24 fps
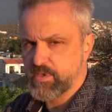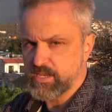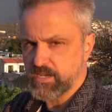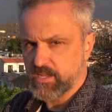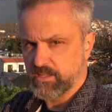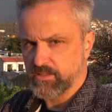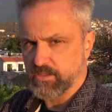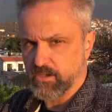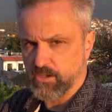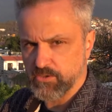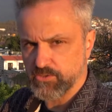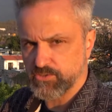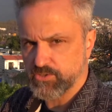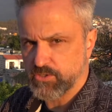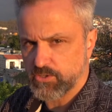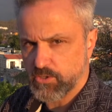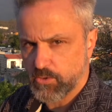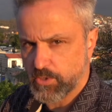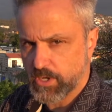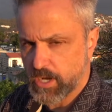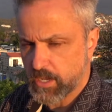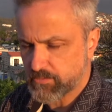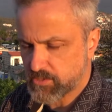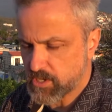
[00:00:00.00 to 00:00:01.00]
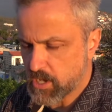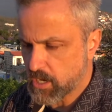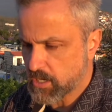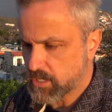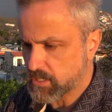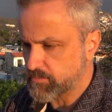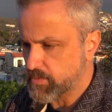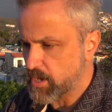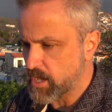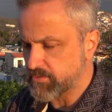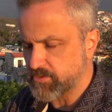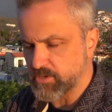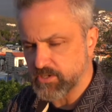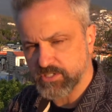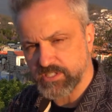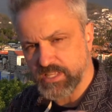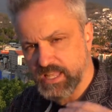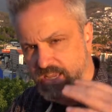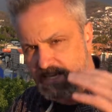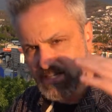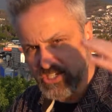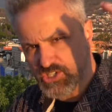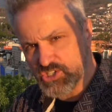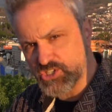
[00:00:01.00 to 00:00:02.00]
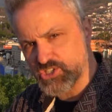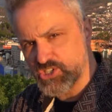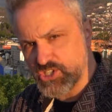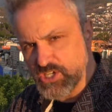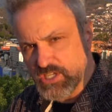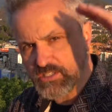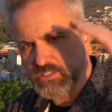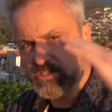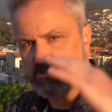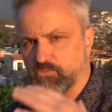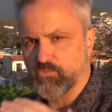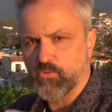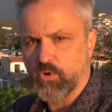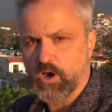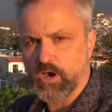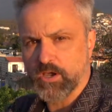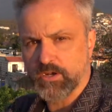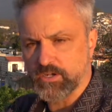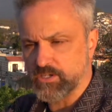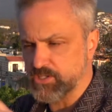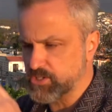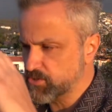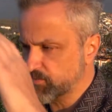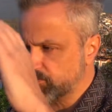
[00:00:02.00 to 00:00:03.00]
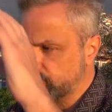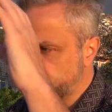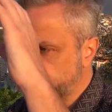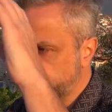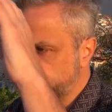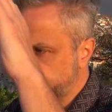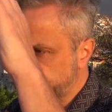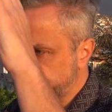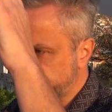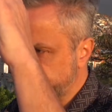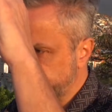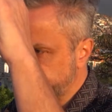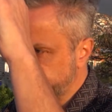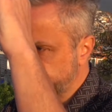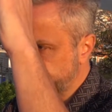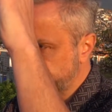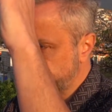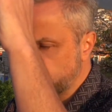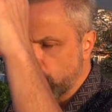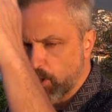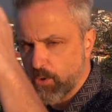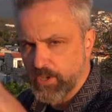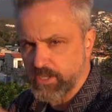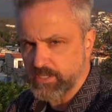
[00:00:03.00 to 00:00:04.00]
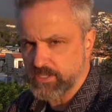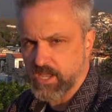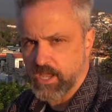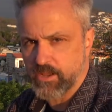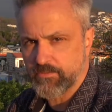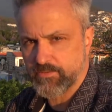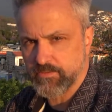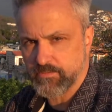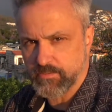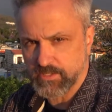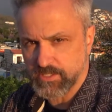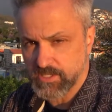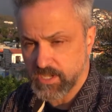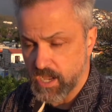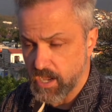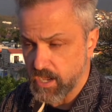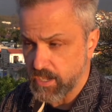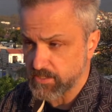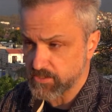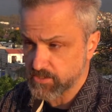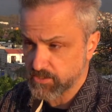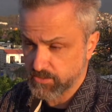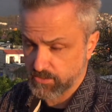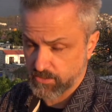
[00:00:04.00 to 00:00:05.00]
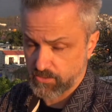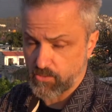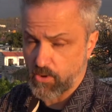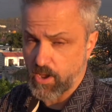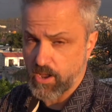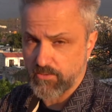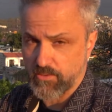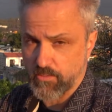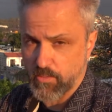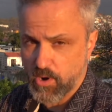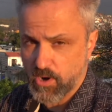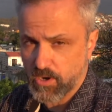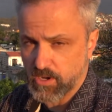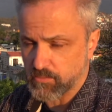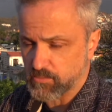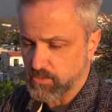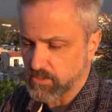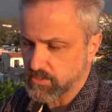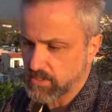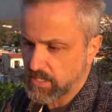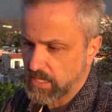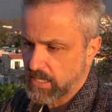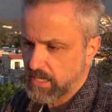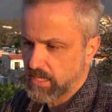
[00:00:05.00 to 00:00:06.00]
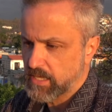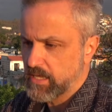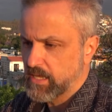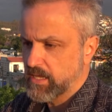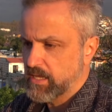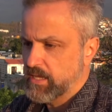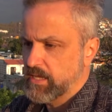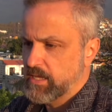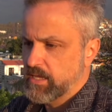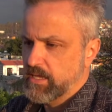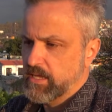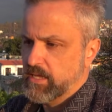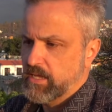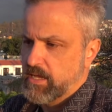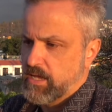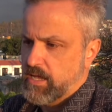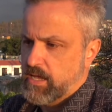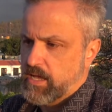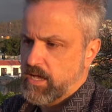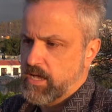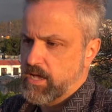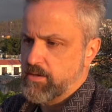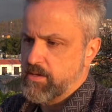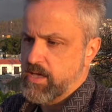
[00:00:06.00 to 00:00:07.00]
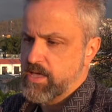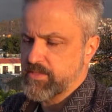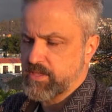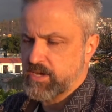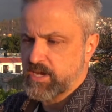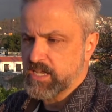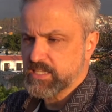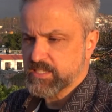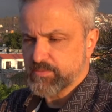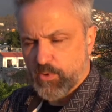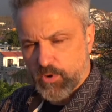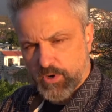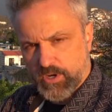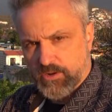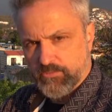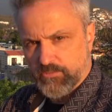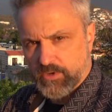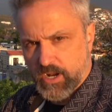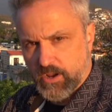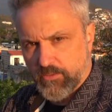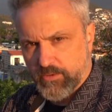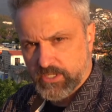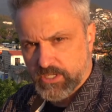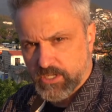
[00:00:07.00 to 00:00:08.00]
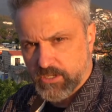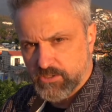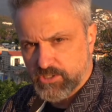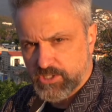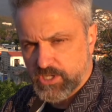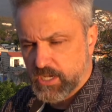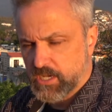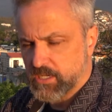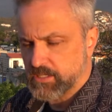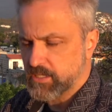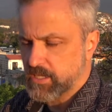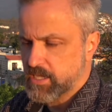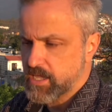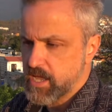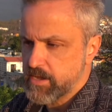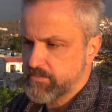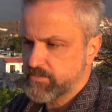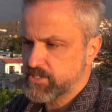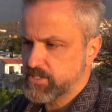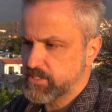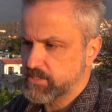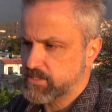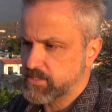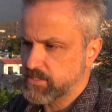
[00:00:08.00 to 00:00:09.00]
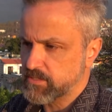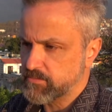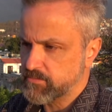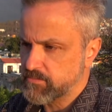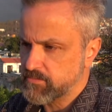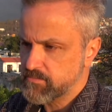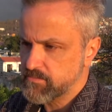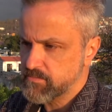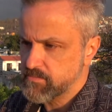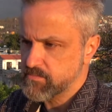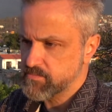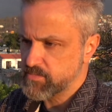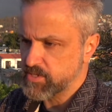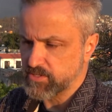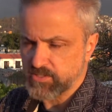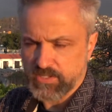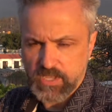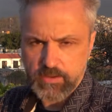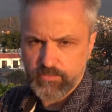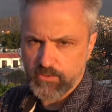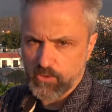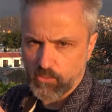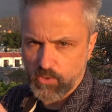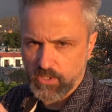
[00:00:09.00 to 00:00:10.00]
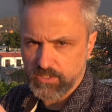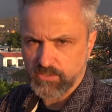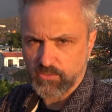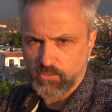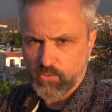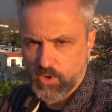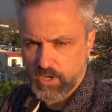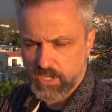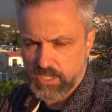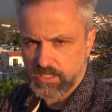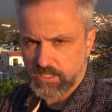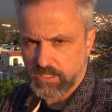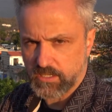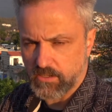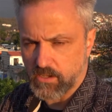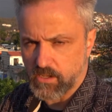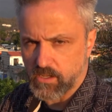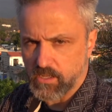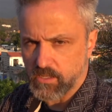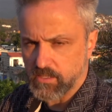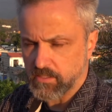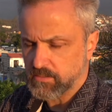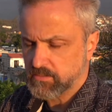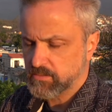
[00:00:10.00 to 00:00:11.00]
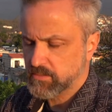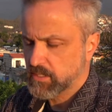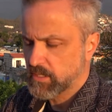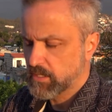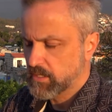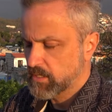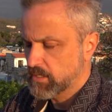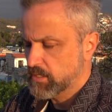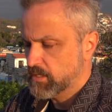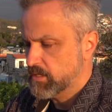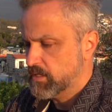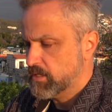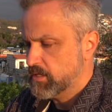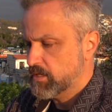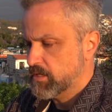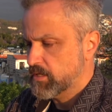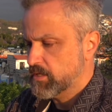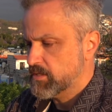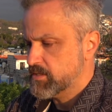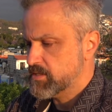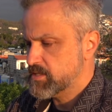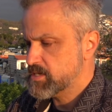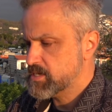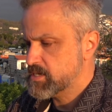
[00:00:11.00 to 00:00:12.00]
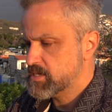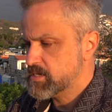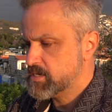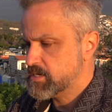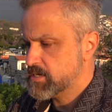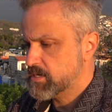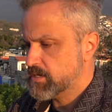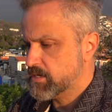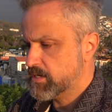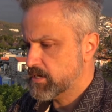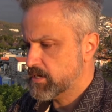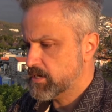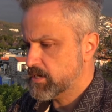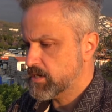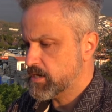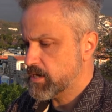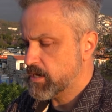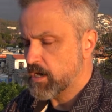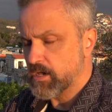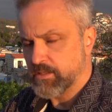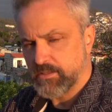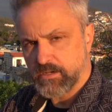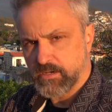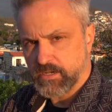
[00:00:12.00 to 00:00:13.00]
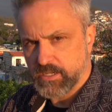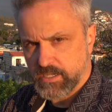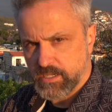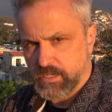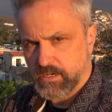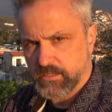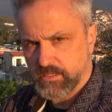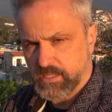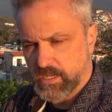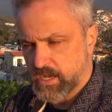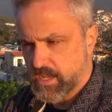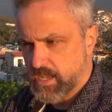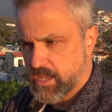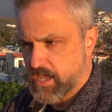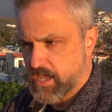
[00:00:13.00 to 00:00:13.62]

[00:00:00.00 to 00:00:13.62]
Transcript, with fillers: been in those, you know what I'm talking about. There's like sheets of water just flowing down from the sky. It's quite remarkable. Uh, and the next morning, when I went to go check on the camera system, the Sabre wasn't working at all. The uh, other gear that I